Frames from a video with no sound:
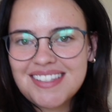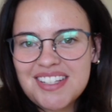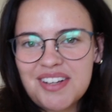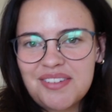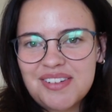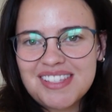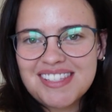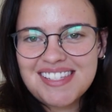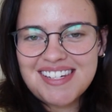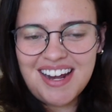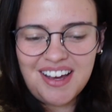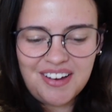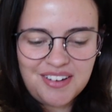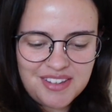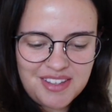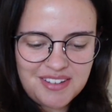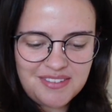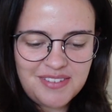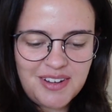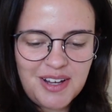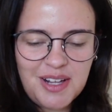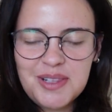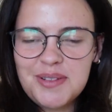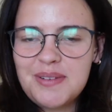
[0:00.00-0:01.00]
So it's now the
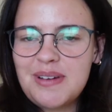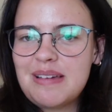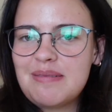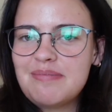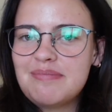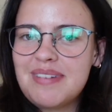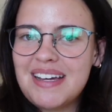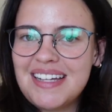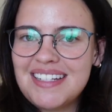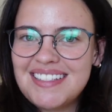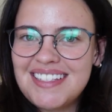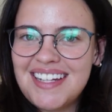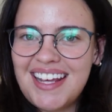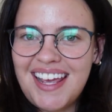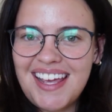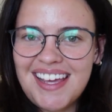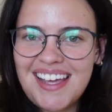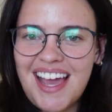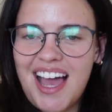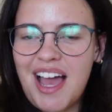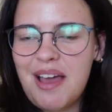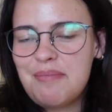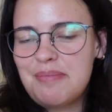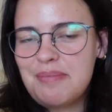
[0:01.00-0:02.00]
following
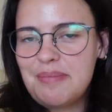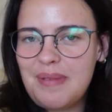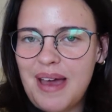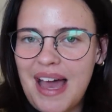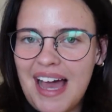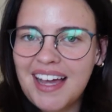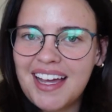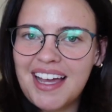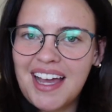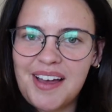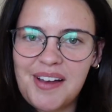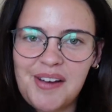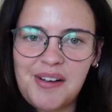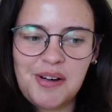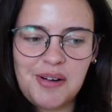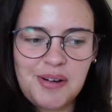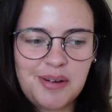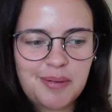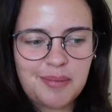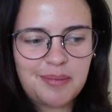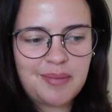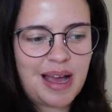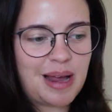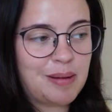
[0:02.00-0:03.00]
Monday. I'm back at
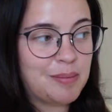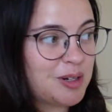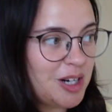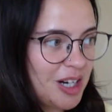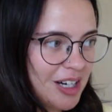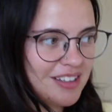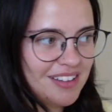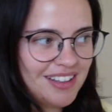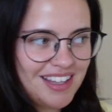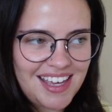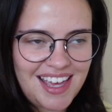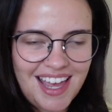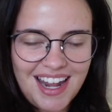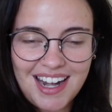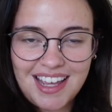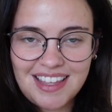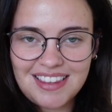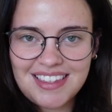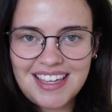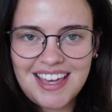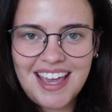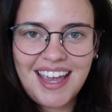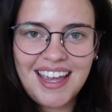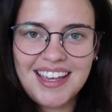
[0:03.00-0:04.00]
home. I'm currently getting
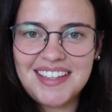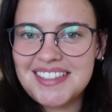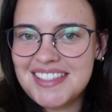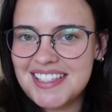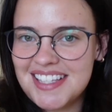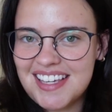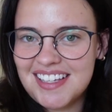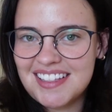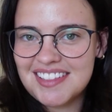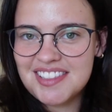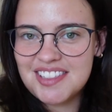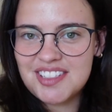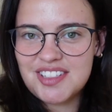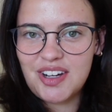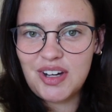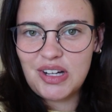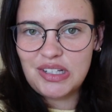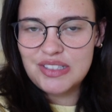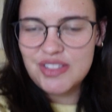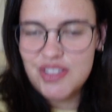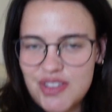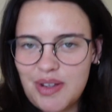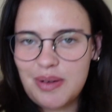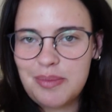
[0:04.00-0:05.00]
the AC
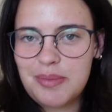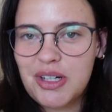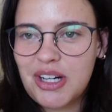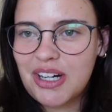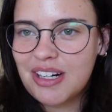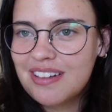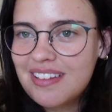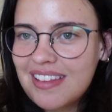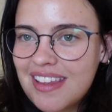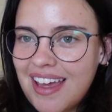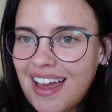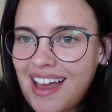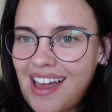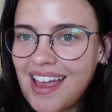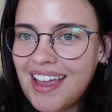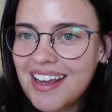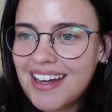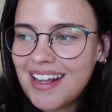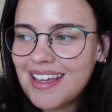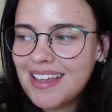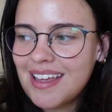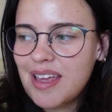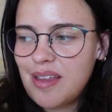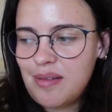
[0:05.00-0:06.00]
installed, so I'm currently
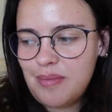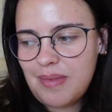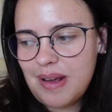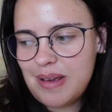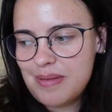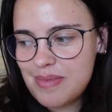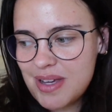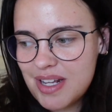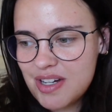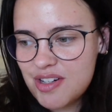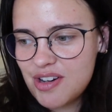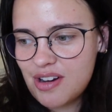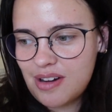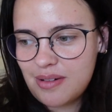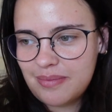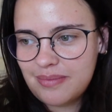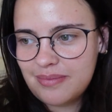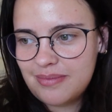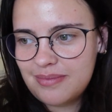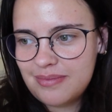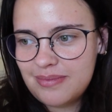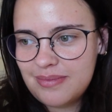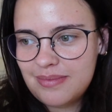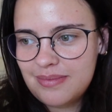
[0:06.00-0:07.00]
hiding in my bedroom
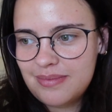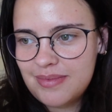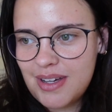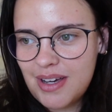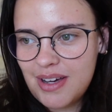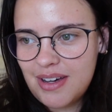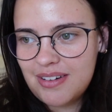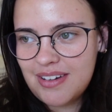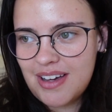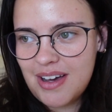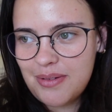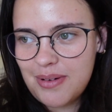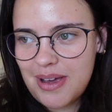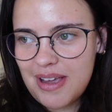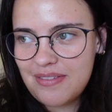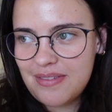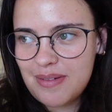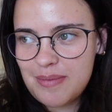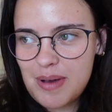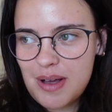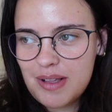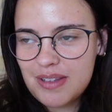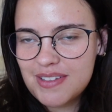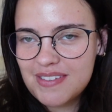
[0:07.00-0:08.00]
away
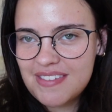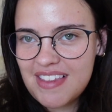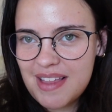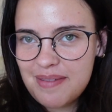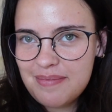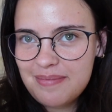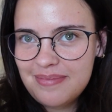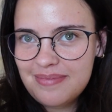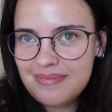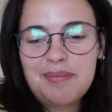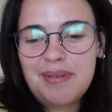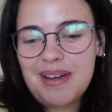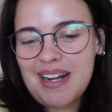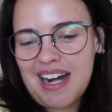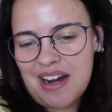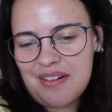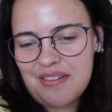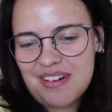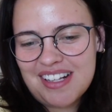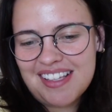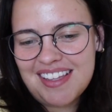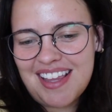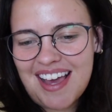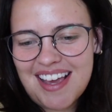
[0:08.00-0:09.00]
from all of them. But I
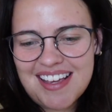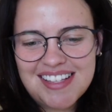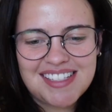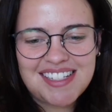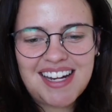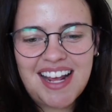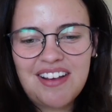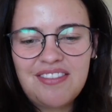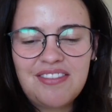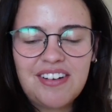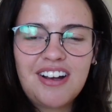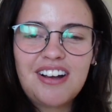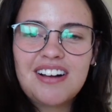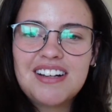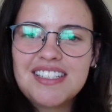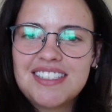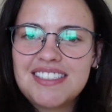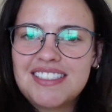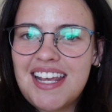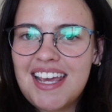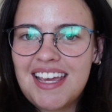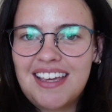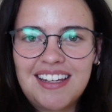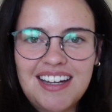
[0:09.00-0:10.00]
realized I forgot to
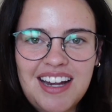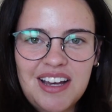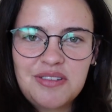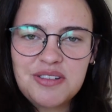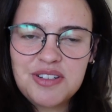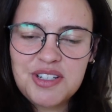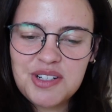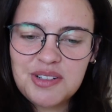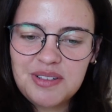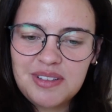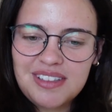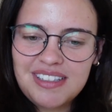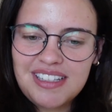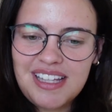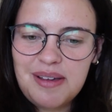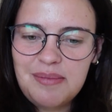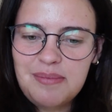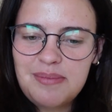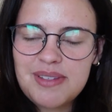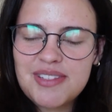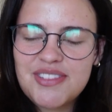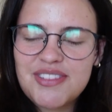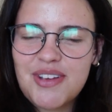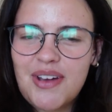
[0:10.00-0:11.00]
take an outro
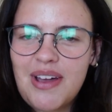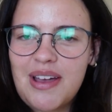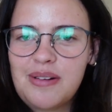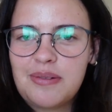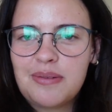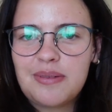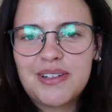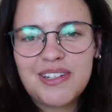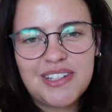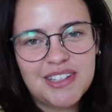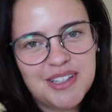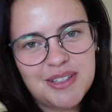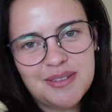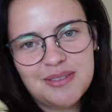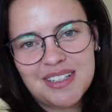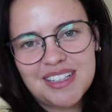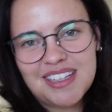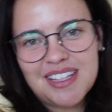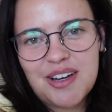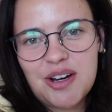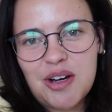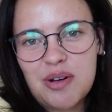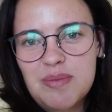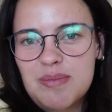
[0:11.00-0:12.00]
clip, so I really,
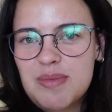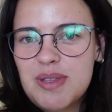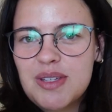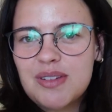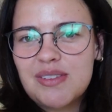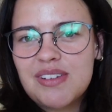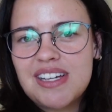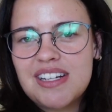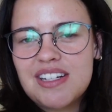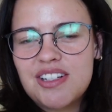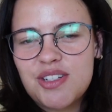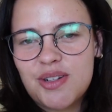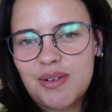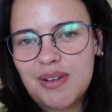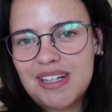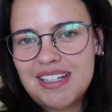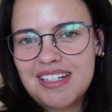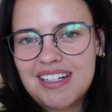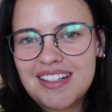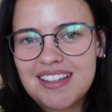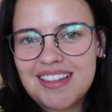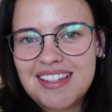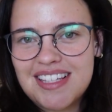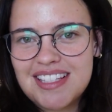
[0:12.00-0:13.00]
really hope you
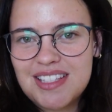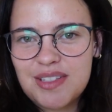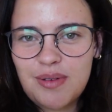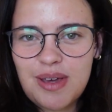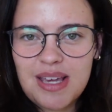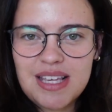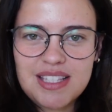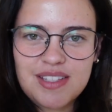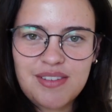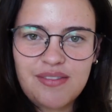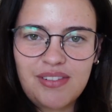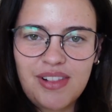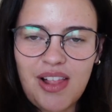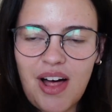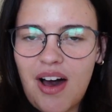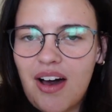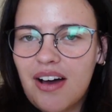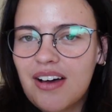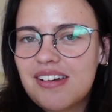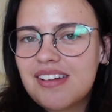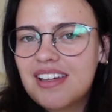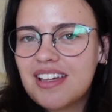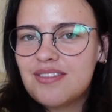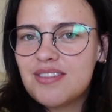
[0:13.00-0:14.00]
enjoyed this week's
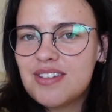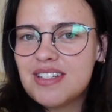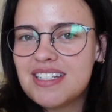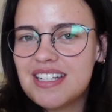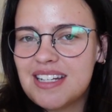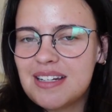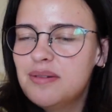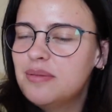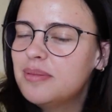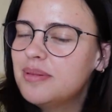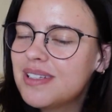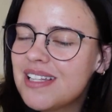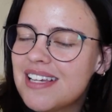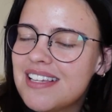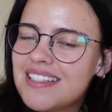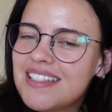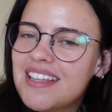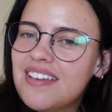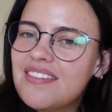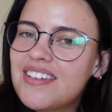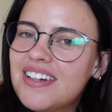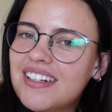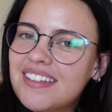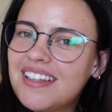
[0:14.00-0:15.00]
vlog. If you did, please
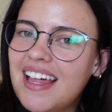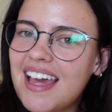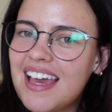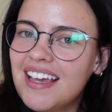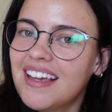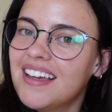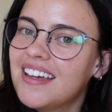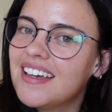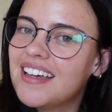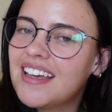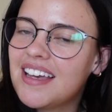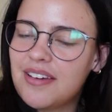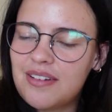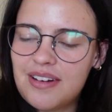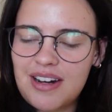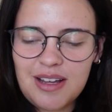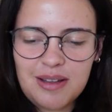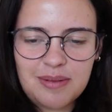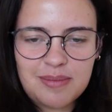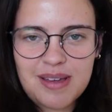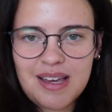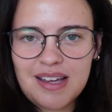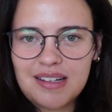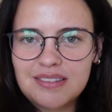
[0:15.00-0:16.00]
give it a like. It would
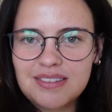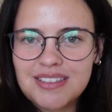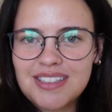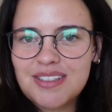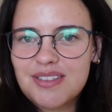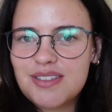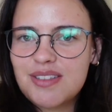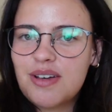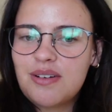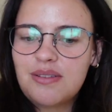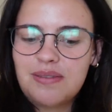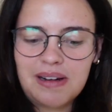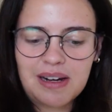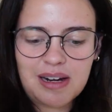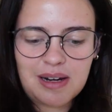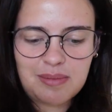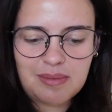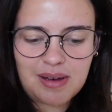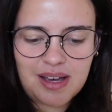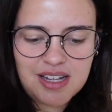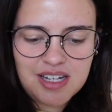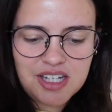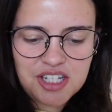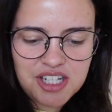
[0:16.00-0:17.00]
help me out so very
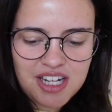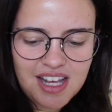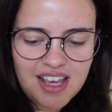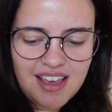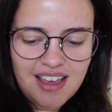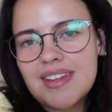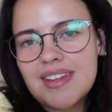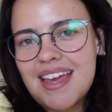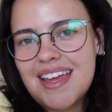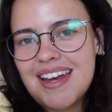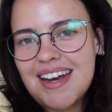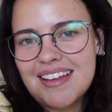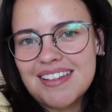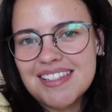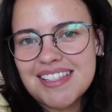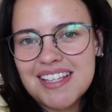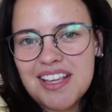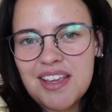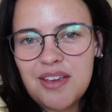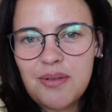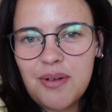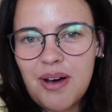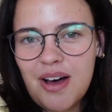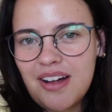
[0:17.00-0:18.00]
much. And I'll see
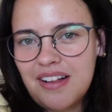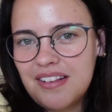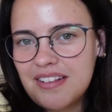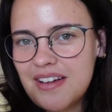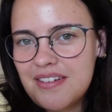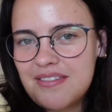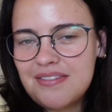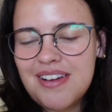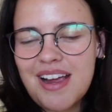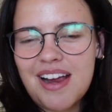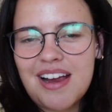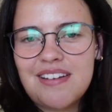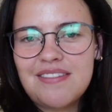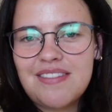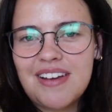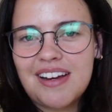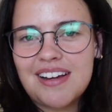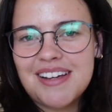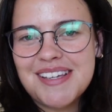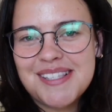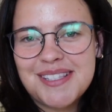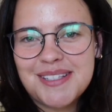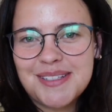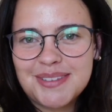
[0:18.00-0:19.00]
you all very,
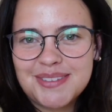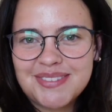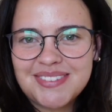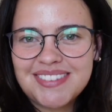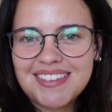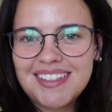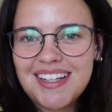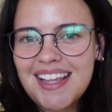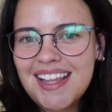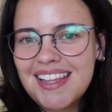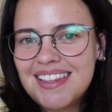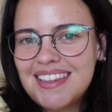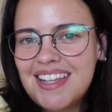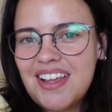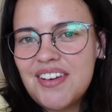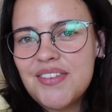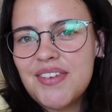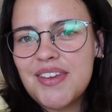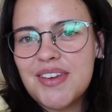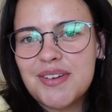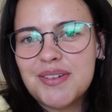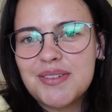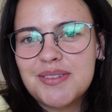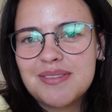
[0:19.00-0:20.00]
very soon. Love
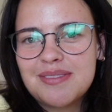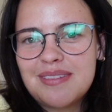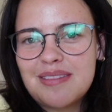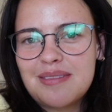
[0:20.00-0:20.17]
you.